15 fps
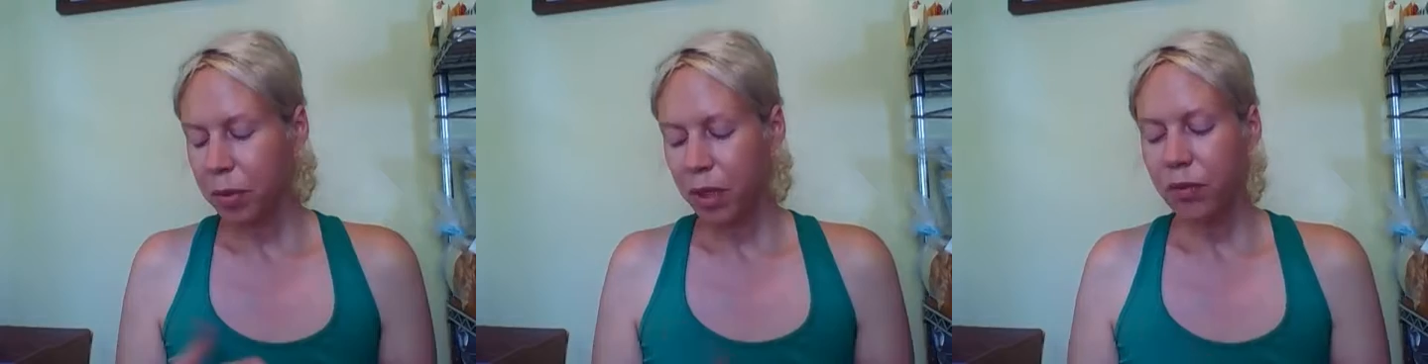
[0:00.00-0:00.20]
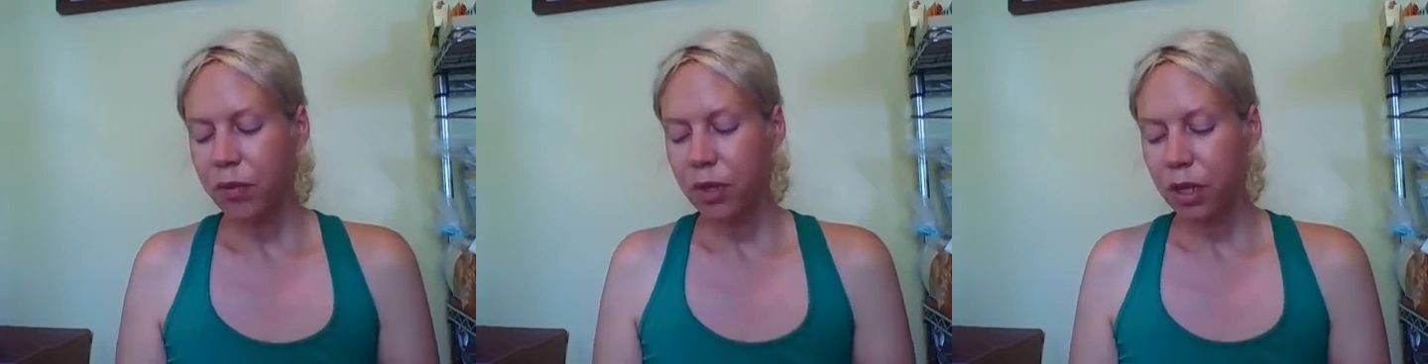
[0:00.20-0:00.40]

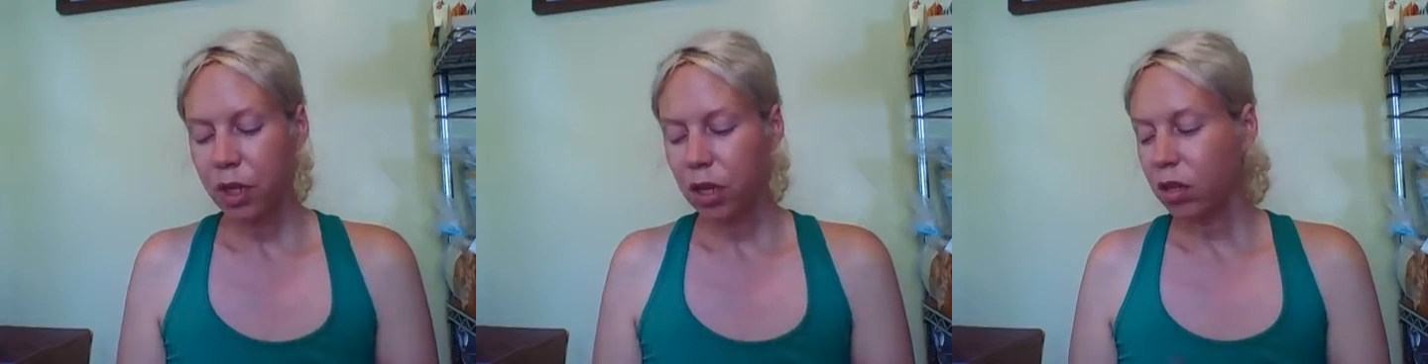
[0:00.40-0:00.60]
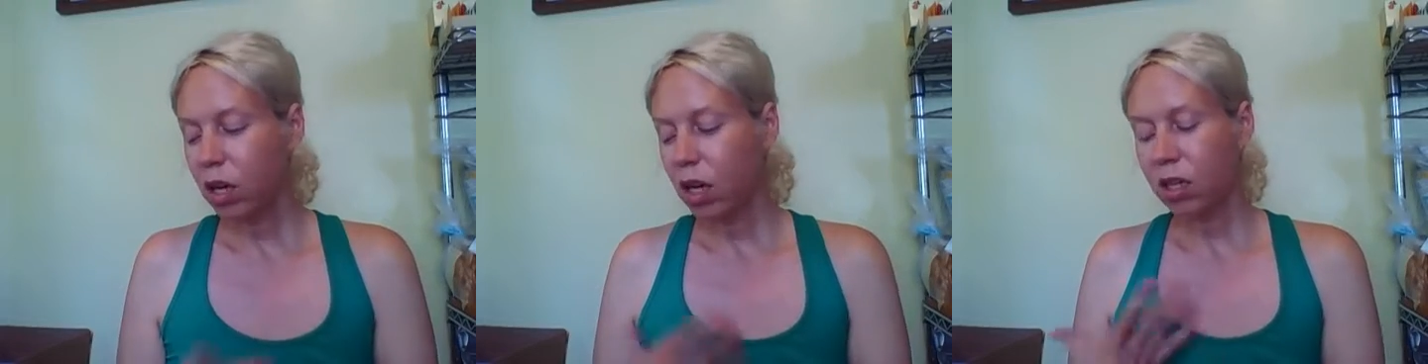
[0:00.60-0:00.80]
epiphany
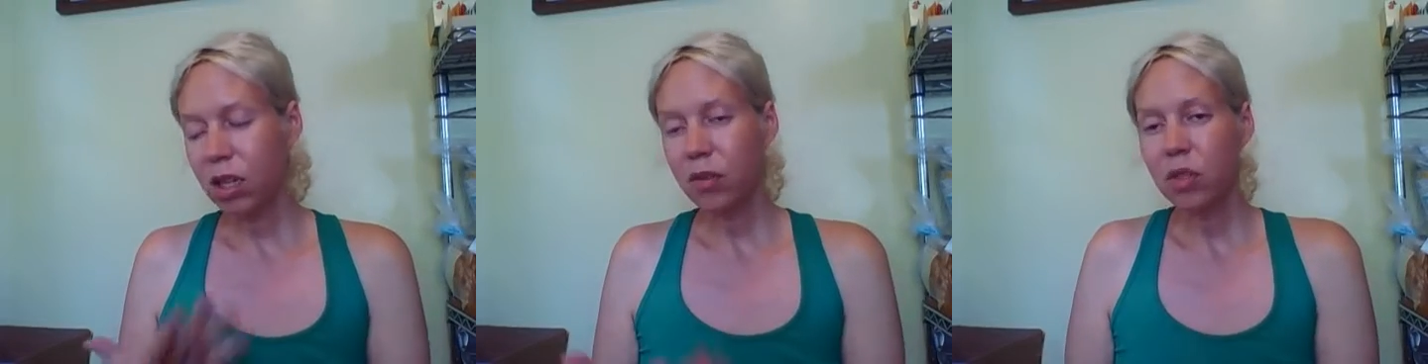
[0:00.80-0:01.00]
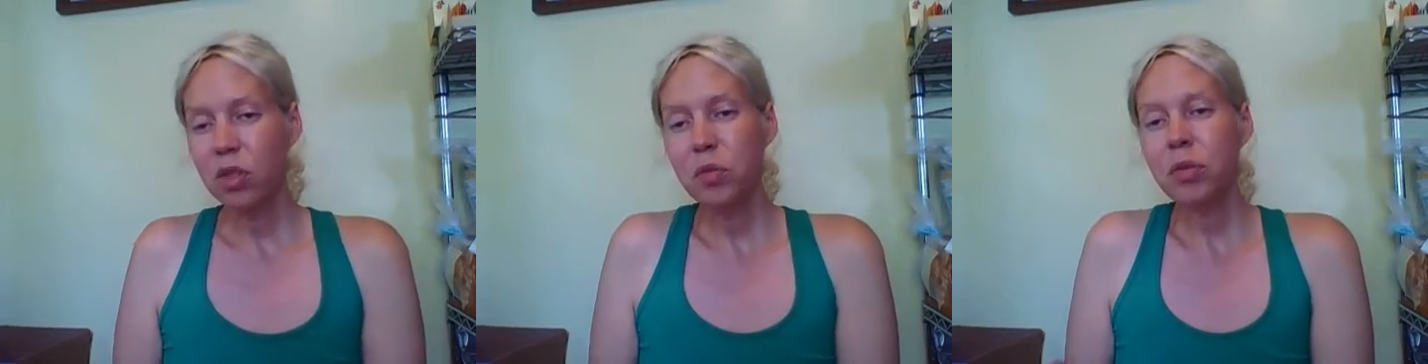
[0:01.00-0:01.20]
on a lot of
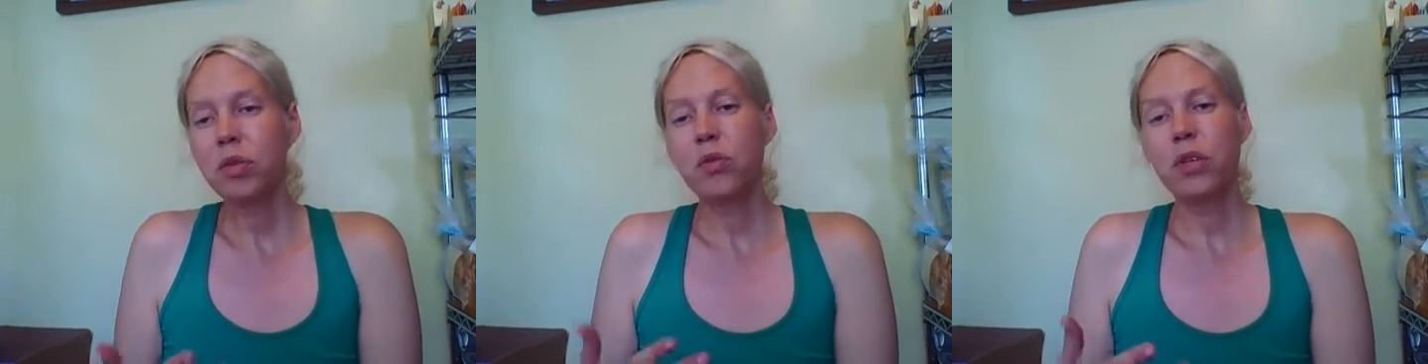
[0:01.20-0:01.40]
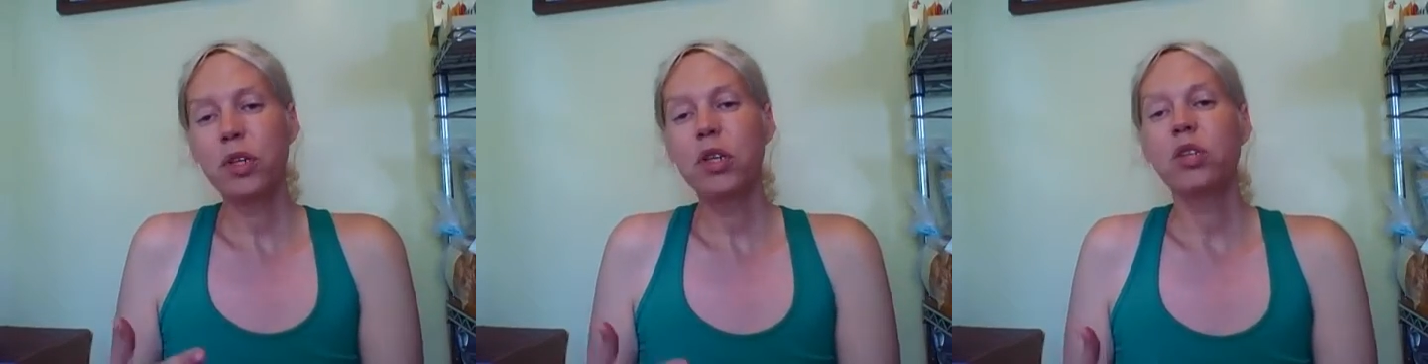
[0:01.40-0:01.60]
levels, but it
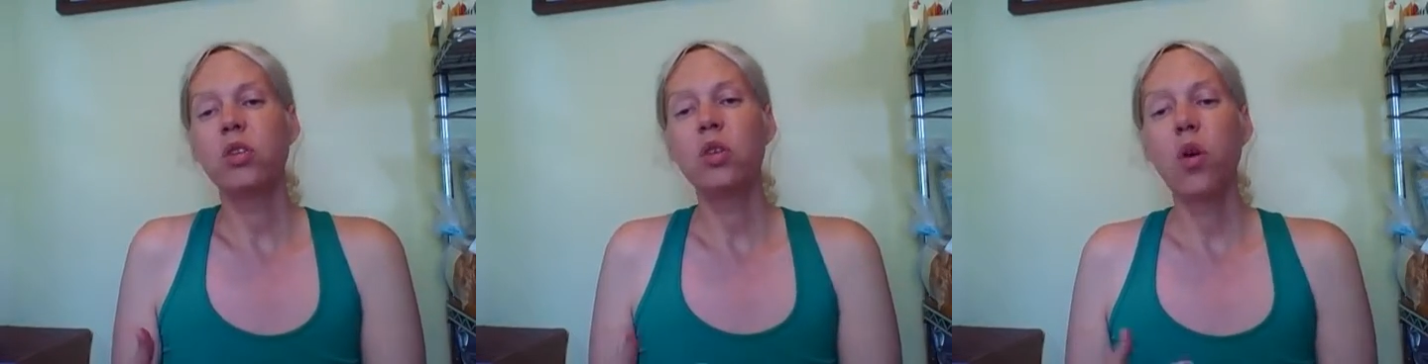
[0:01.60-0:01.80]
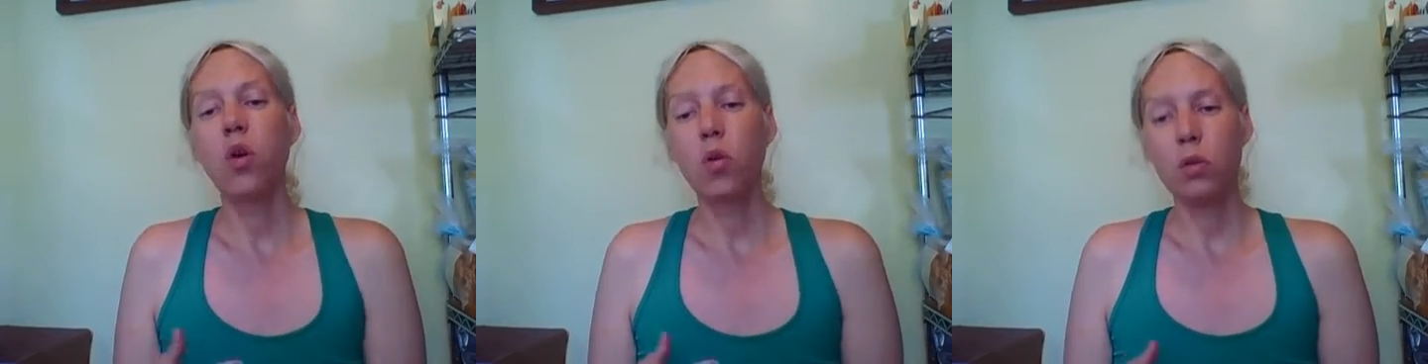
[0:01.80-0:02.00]
was very
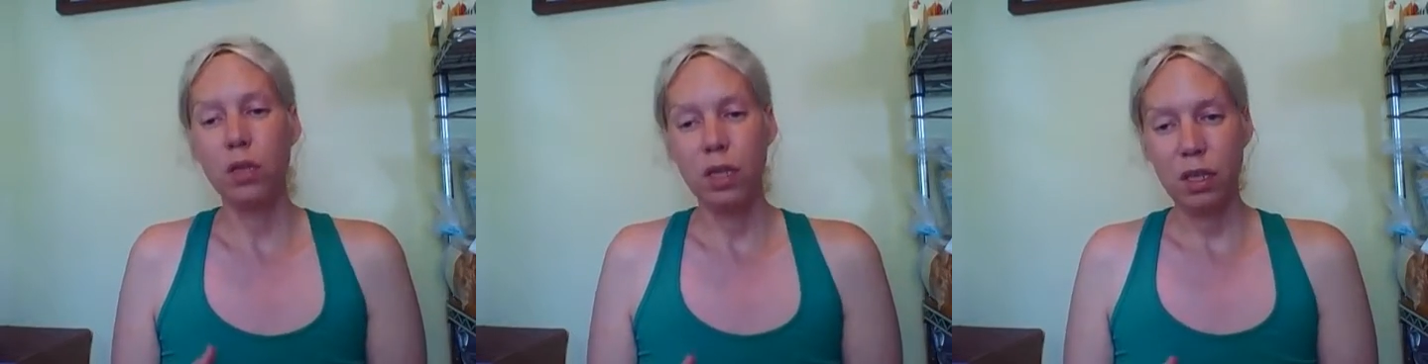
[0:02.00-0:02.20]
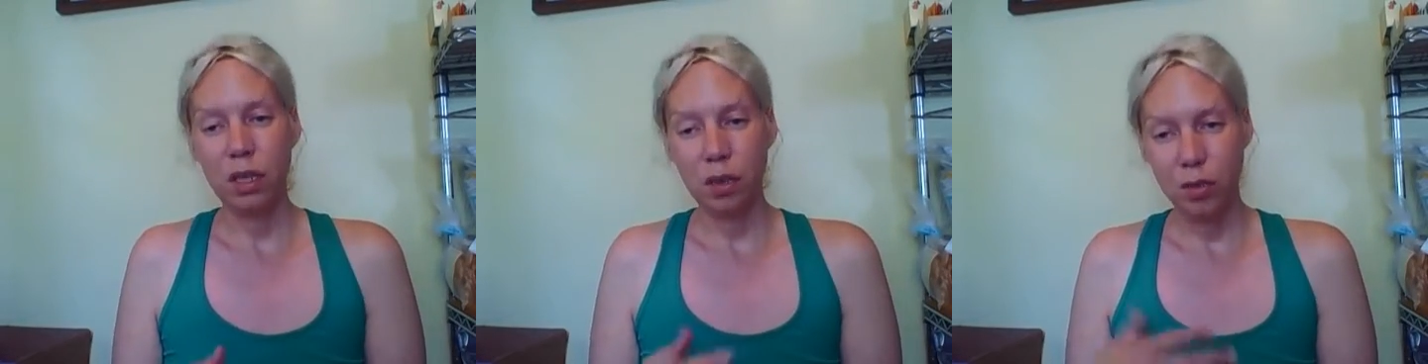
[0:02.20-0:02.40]
lonely.